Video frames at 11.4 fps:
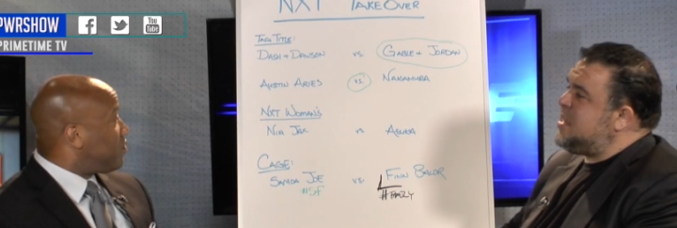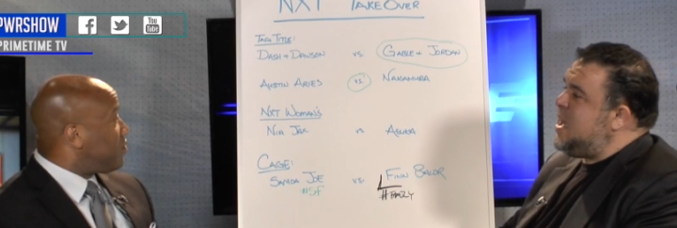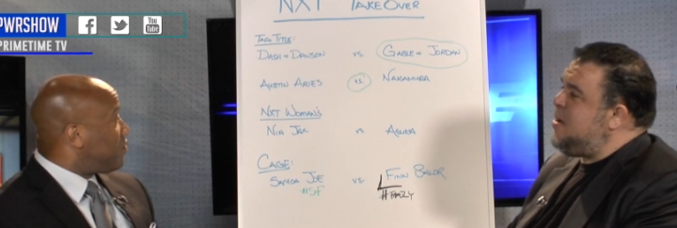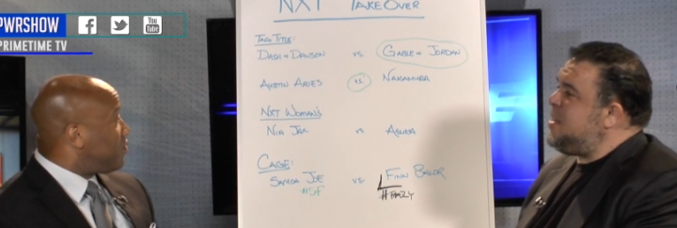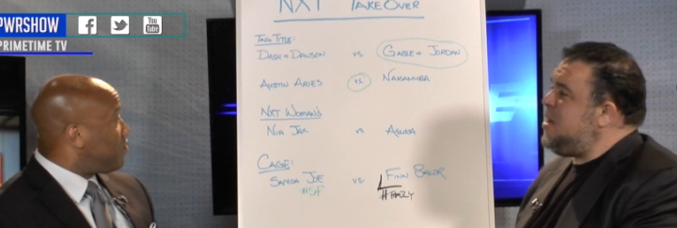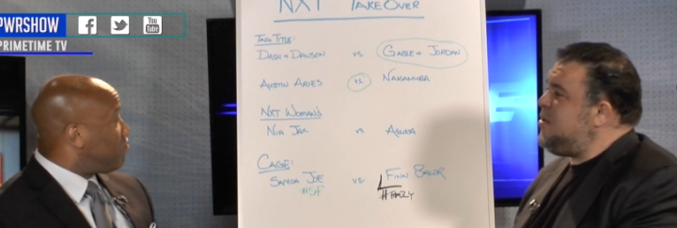
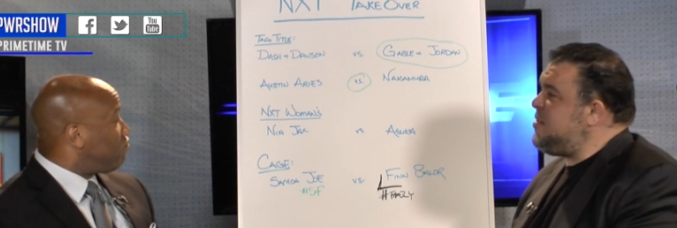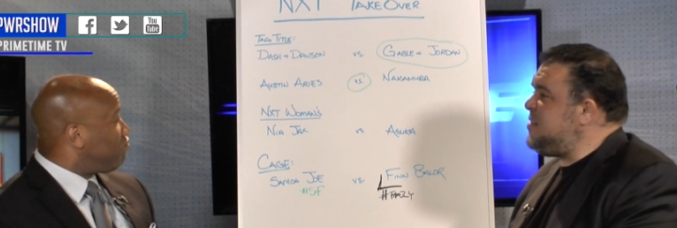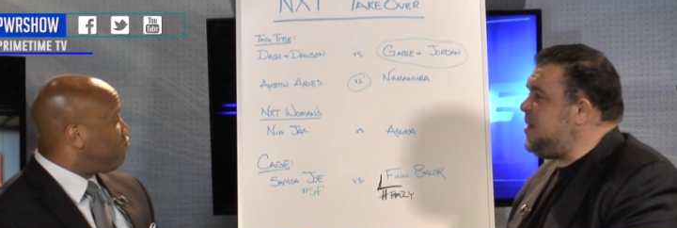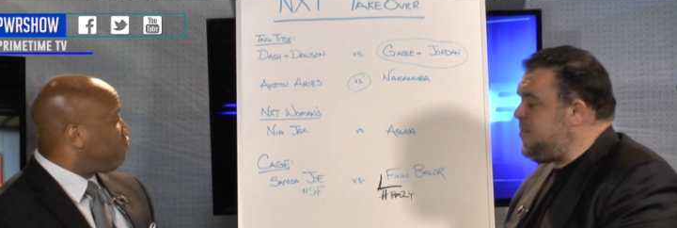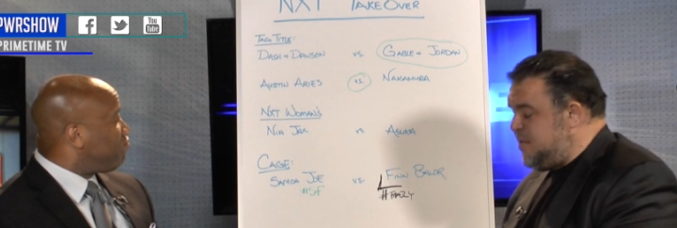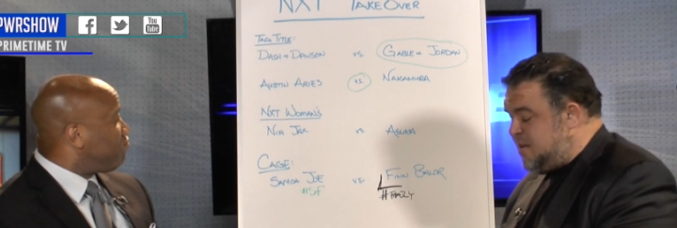Speaker 1: count out,
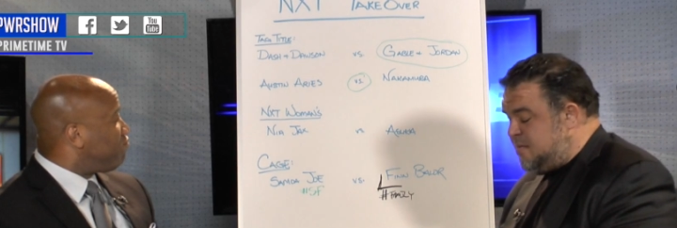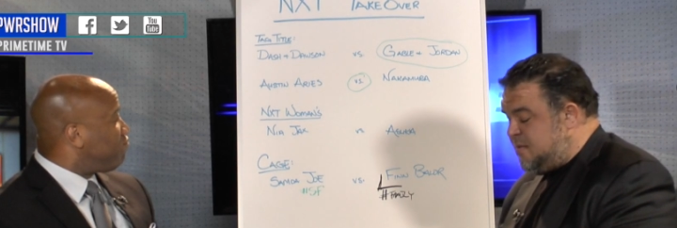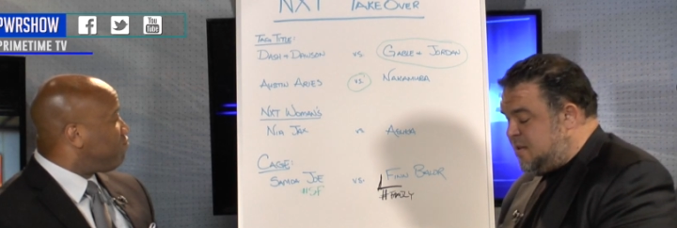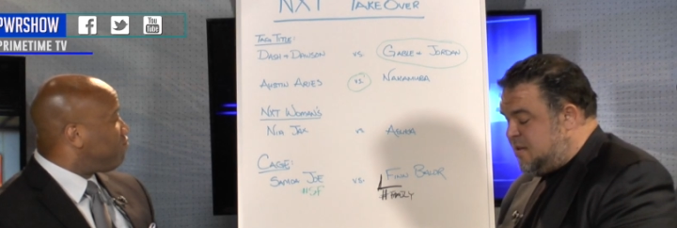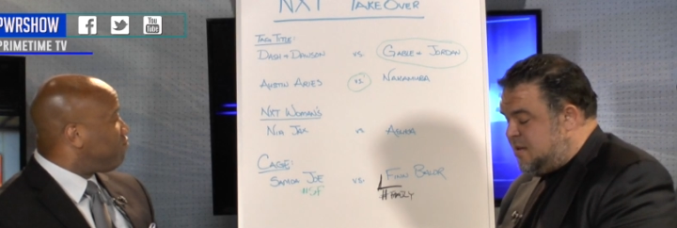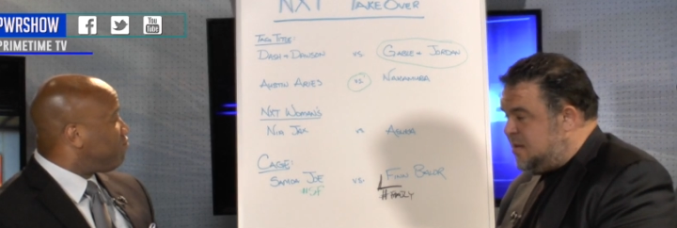something,
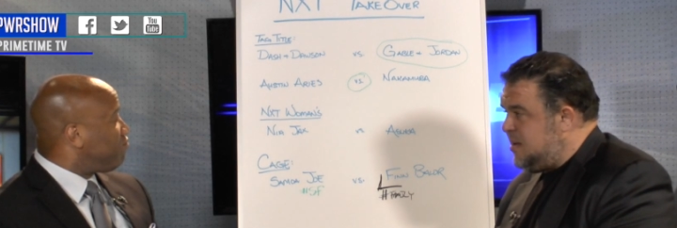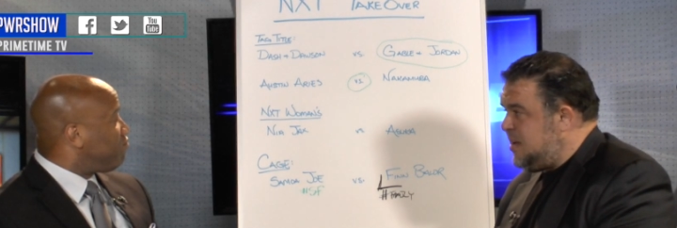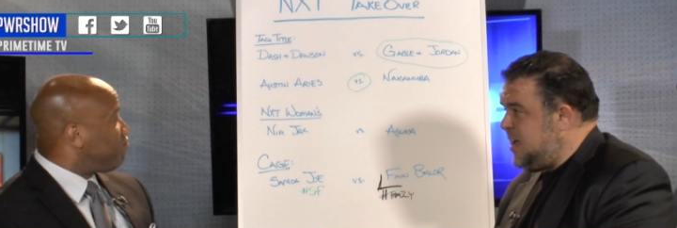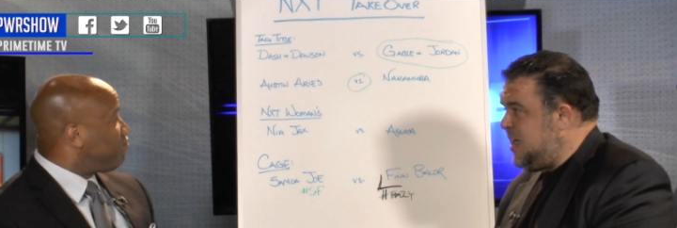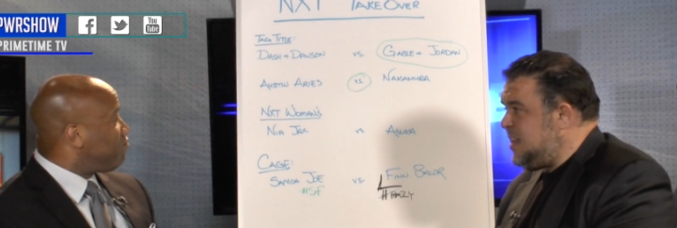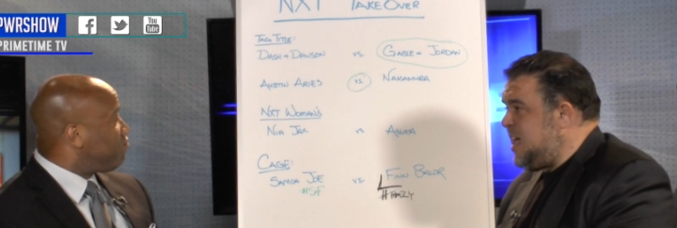
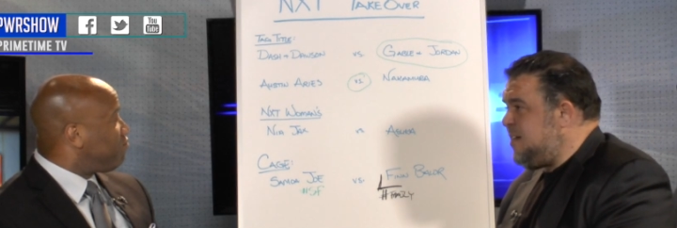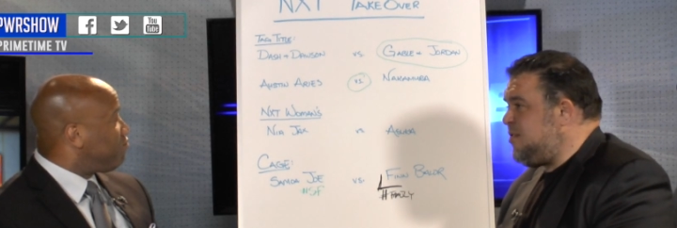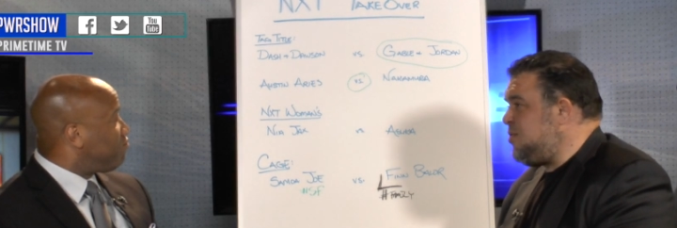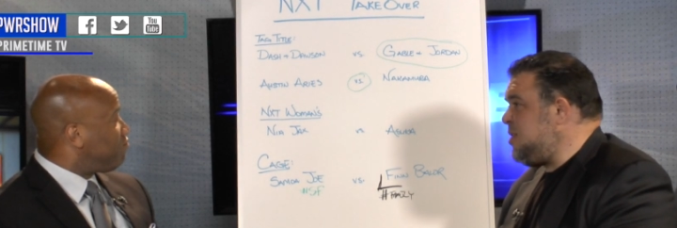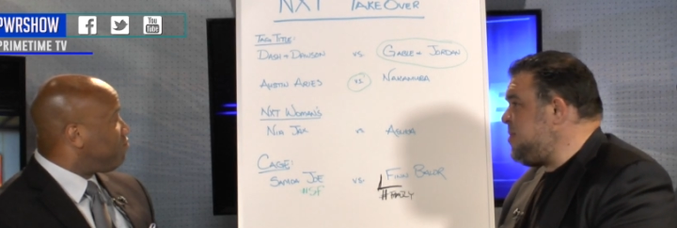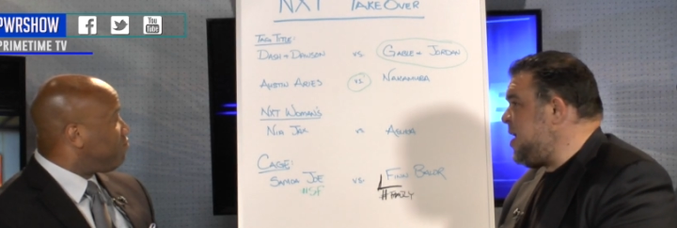and have a
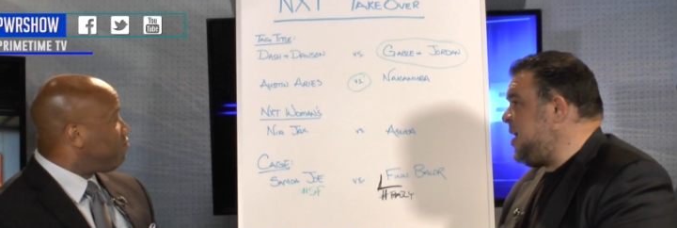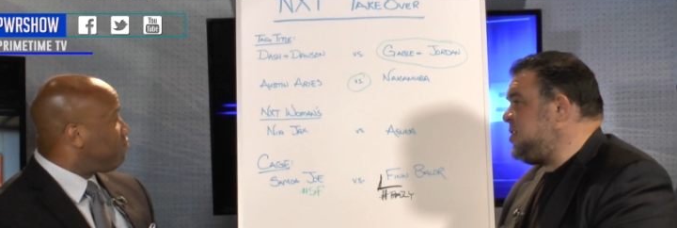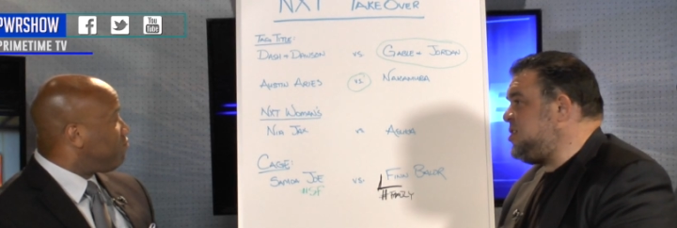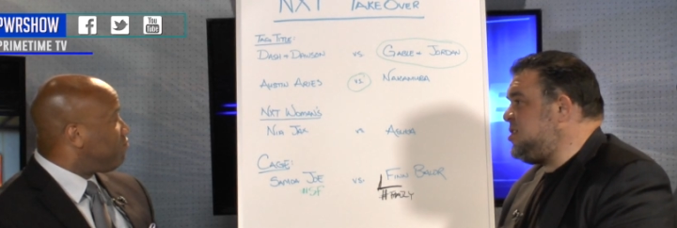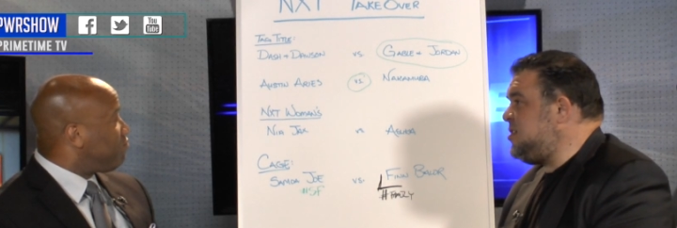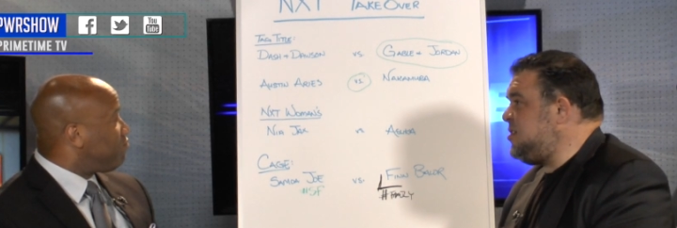
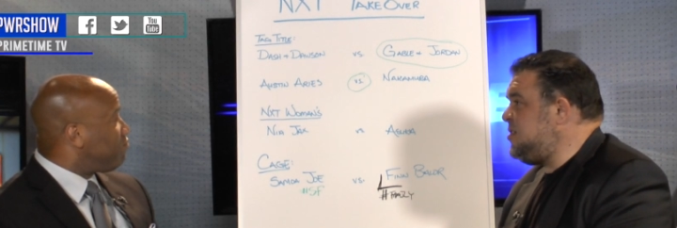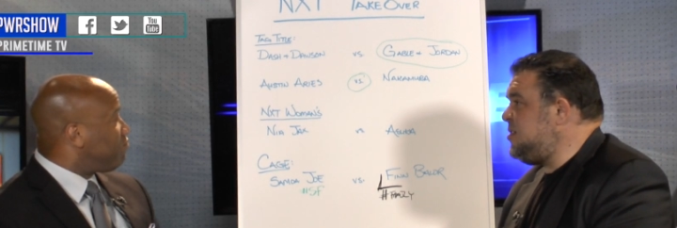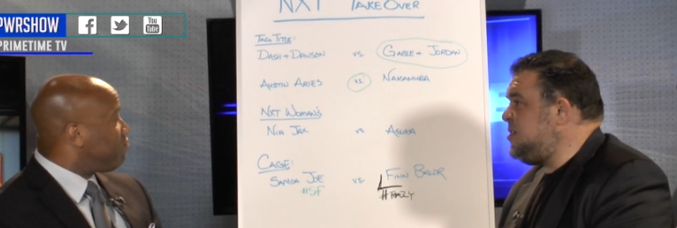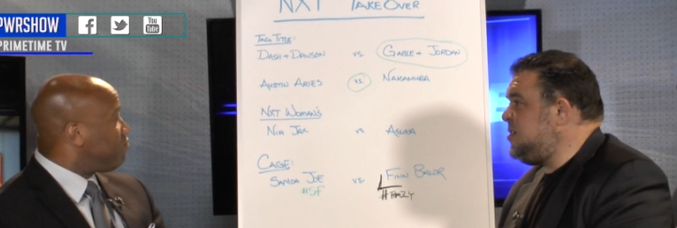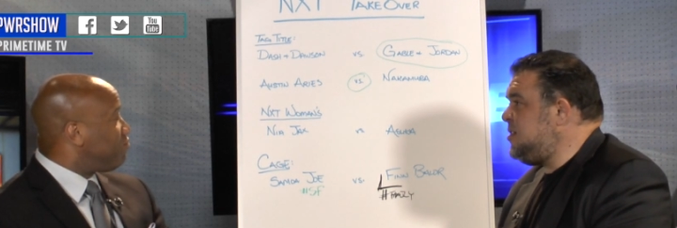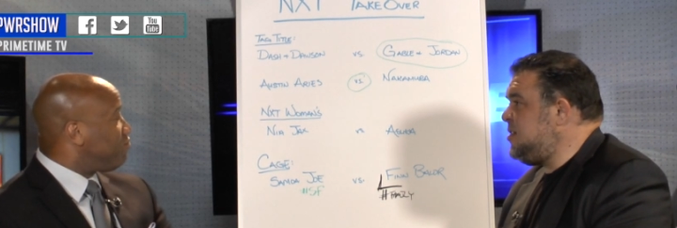rematch.
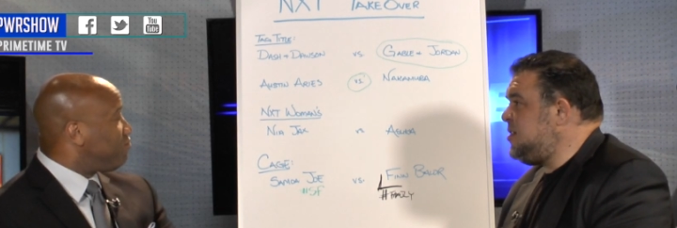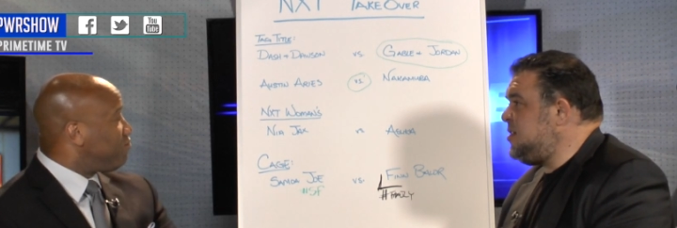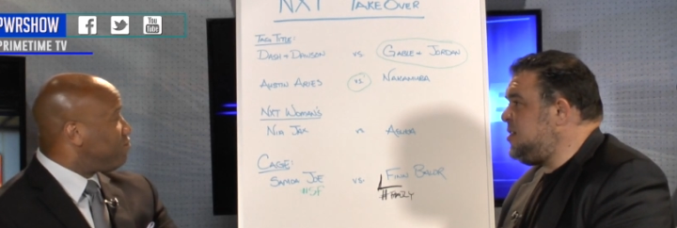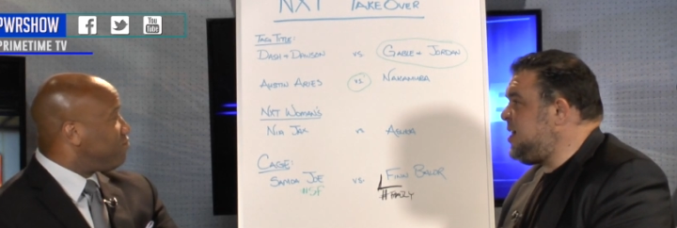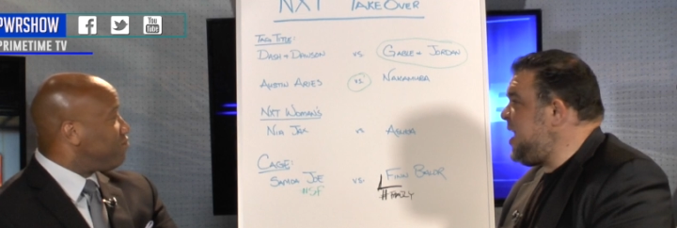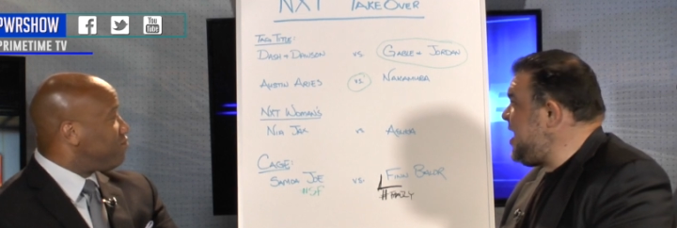
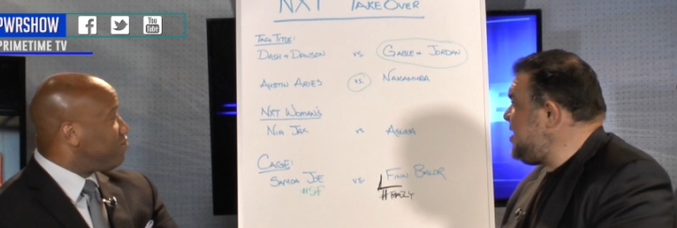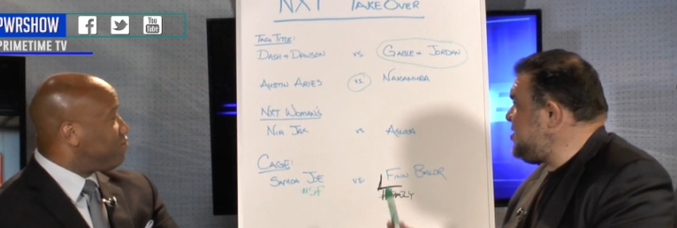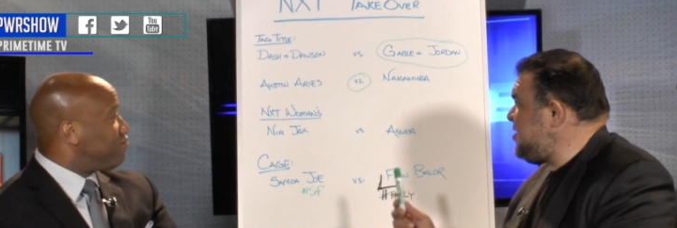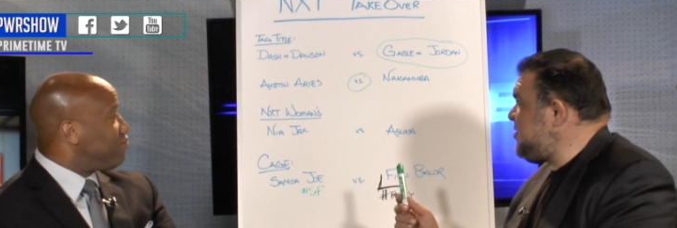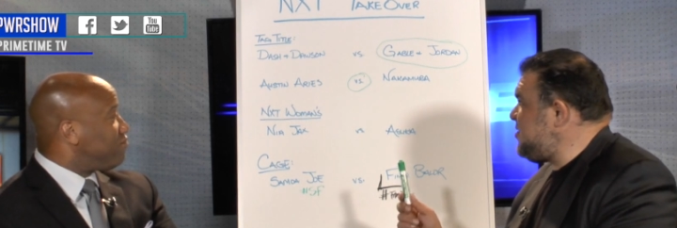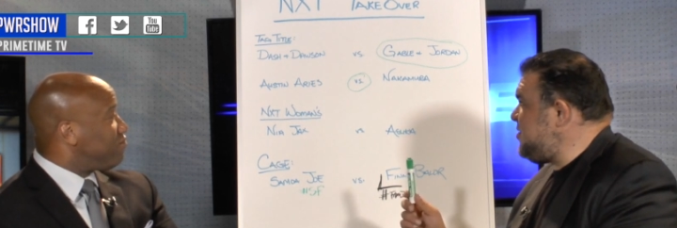You can't
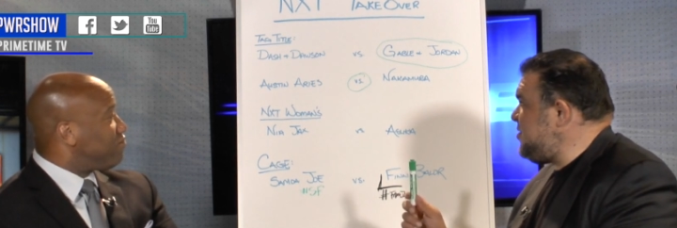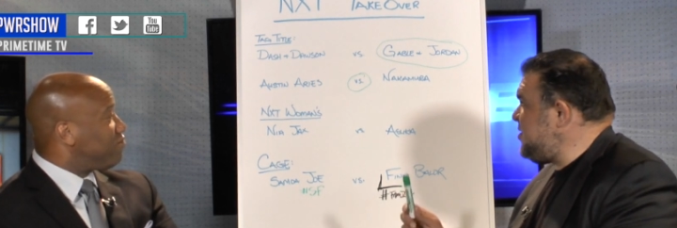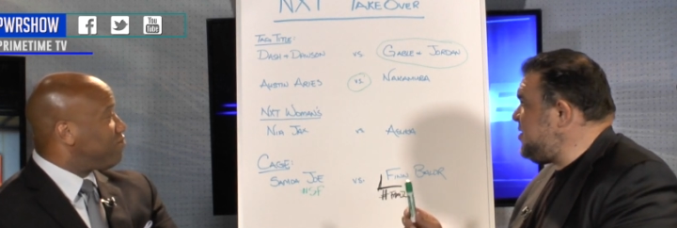just...